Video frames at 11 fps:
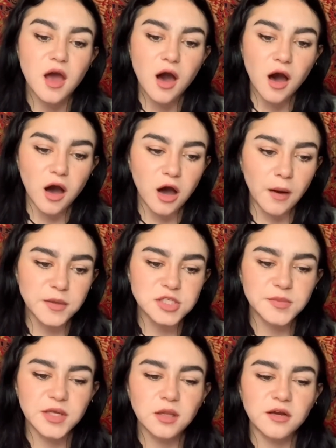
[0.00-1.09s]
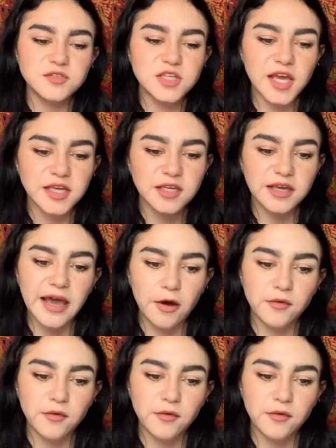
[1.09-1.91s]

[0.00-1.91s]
There's going to be a lot of taking account,